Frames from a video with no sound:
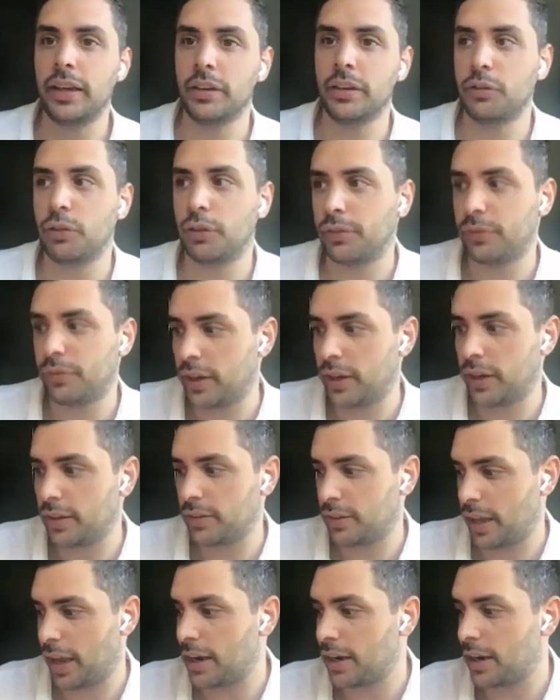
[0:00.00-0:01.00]

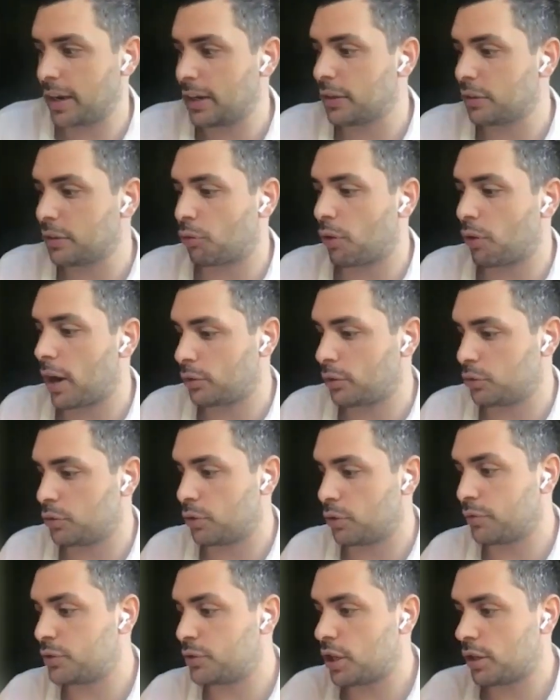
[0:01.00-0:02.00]
interface and the
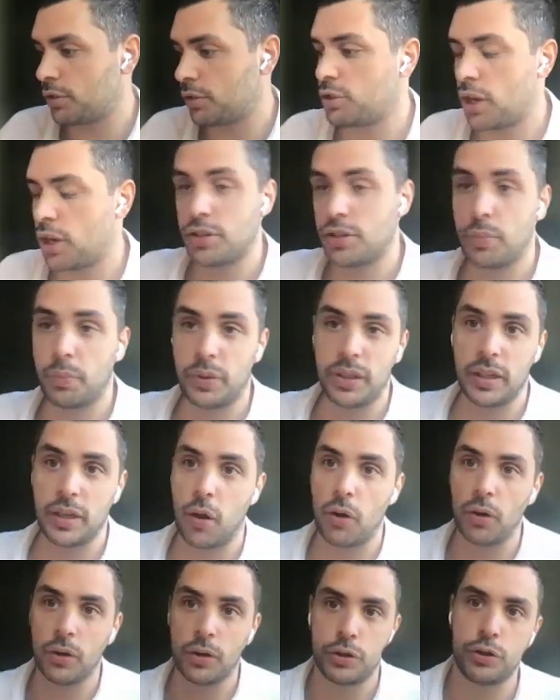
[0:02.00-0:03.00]
interaction of just ChatGPT
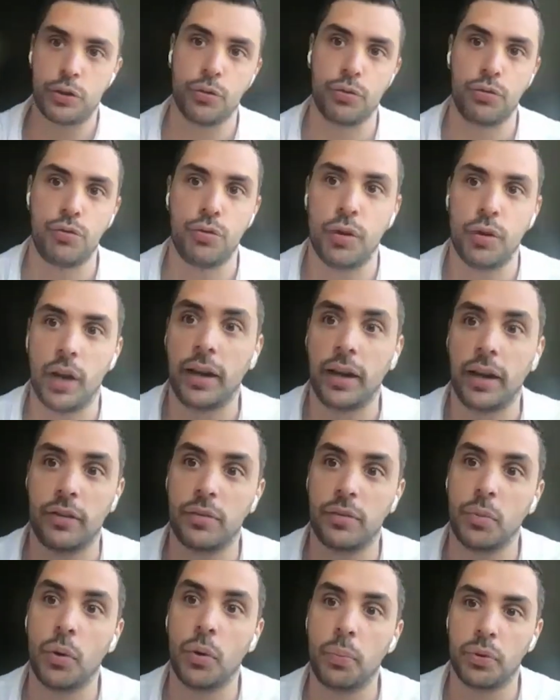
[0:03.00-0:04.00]
only shows you like a
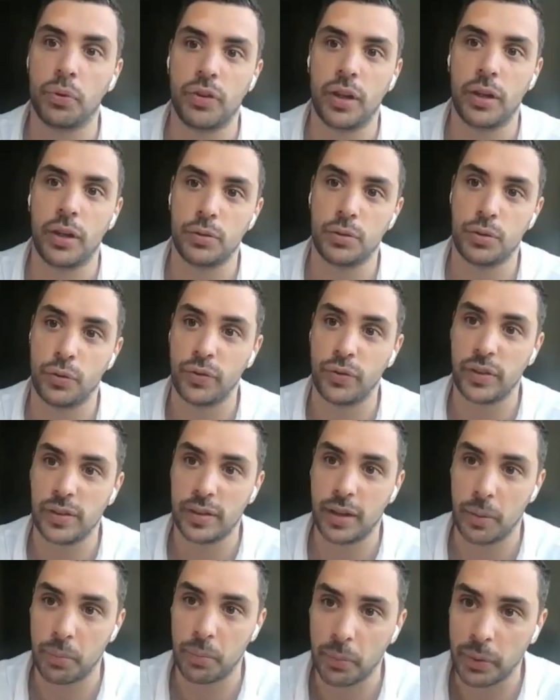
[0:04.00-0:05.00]
small percentage of
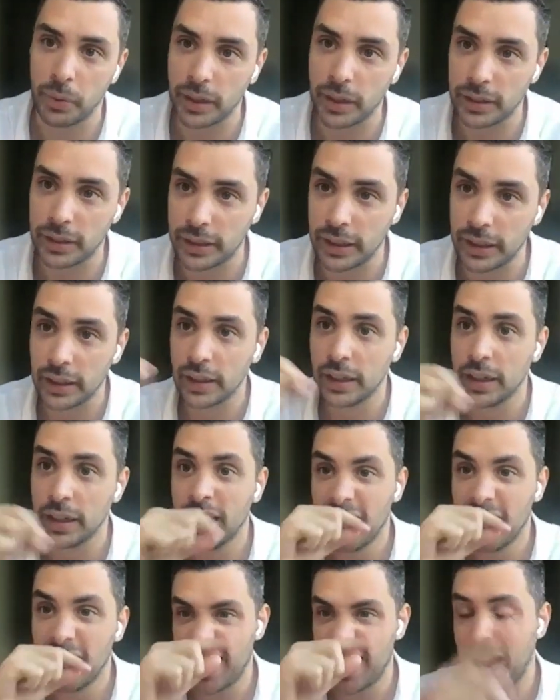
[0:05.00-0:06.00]
its capability.
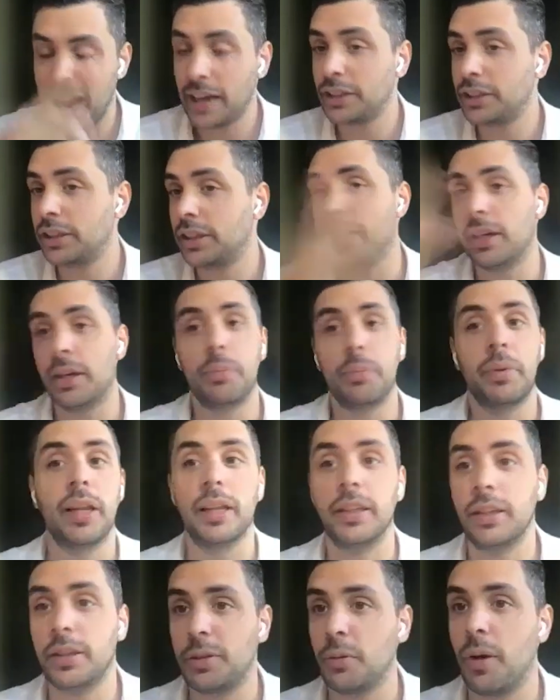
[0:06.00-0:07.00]
And actually the
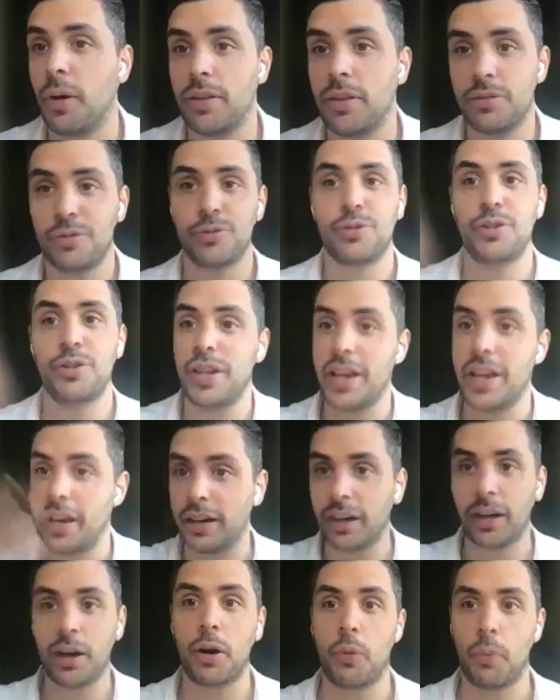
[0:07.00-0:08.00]
ability to answer
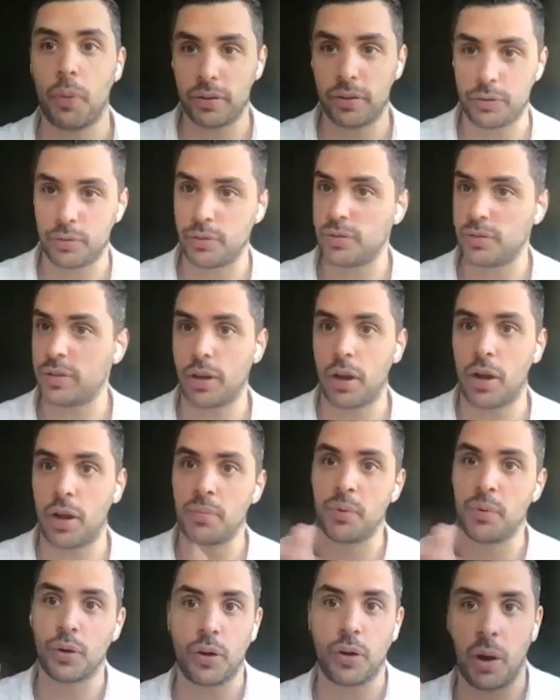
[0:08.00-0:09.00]
generic questions is a
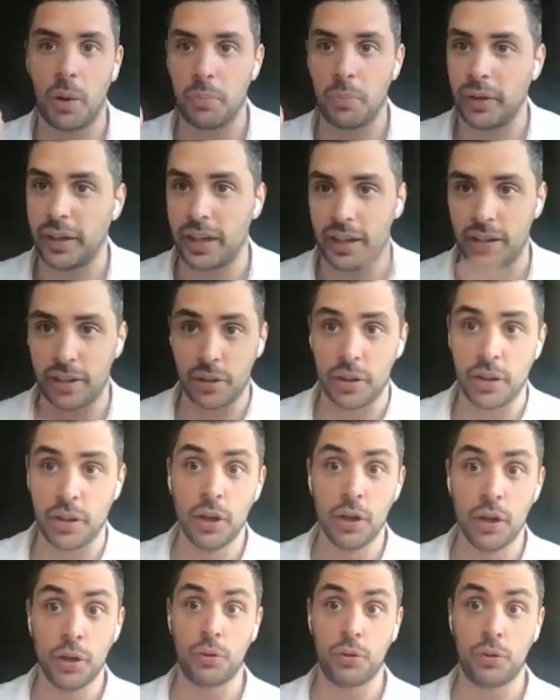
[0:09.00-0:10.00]
lot more complicated
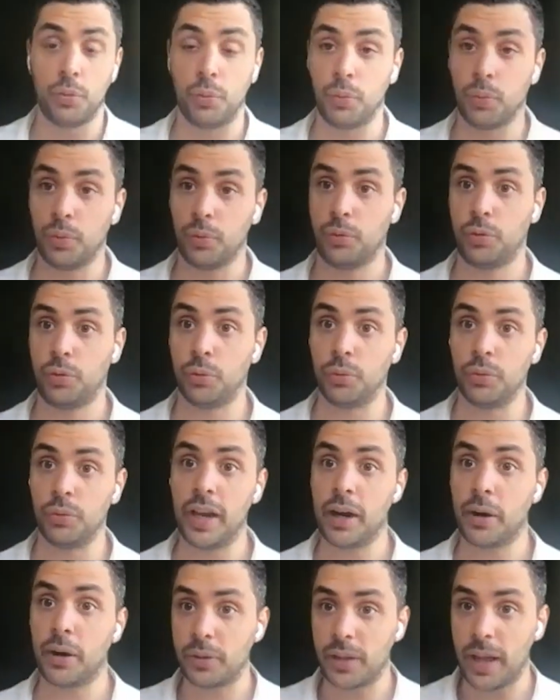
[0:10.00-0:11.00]
to
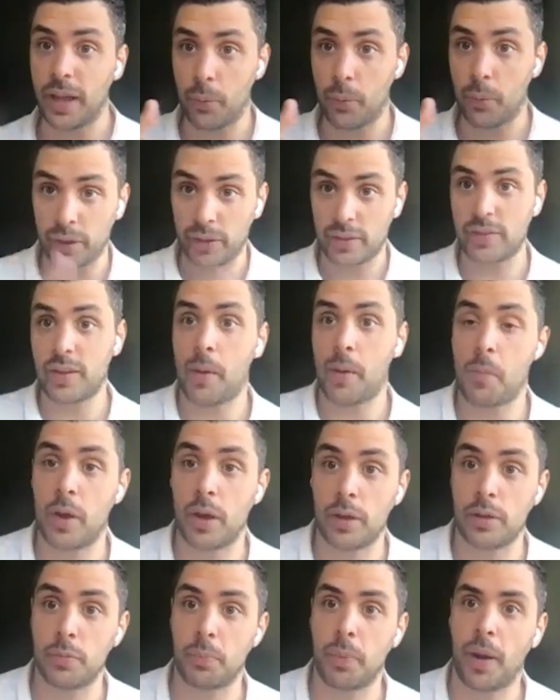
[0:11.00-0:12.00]
narrow down
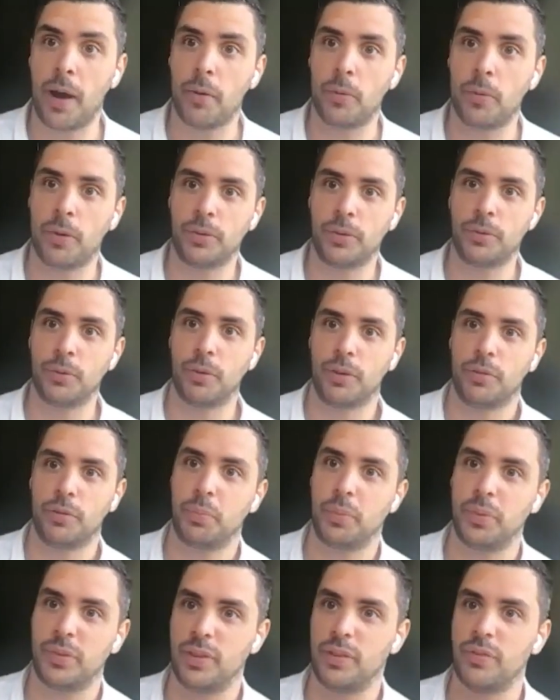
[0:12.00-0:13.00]
its power to a
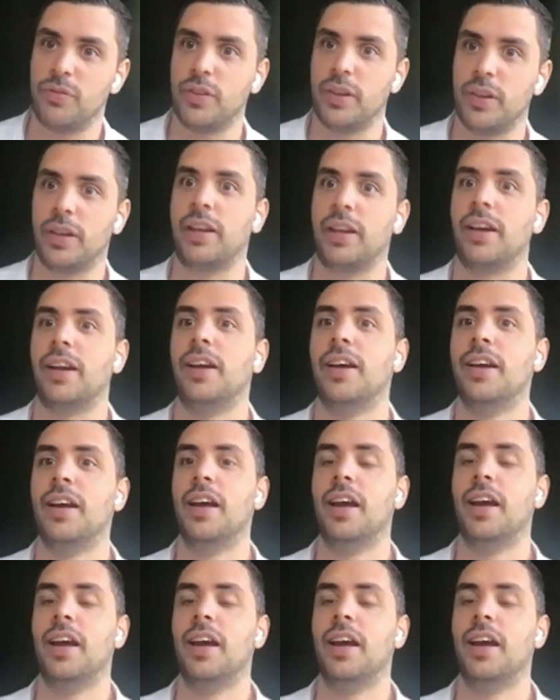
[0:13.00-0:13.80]
specific